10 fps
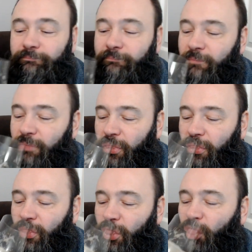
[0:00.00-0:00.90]

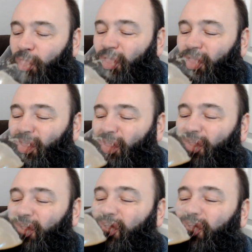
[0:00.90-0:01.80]

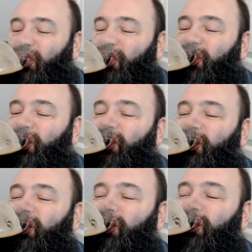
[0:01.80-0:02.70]

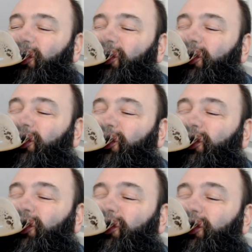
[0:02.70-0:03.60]

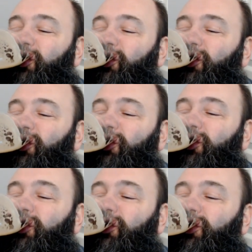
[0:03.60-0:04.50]

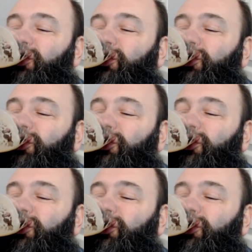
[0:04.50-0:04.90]
No one is speaking in this clip.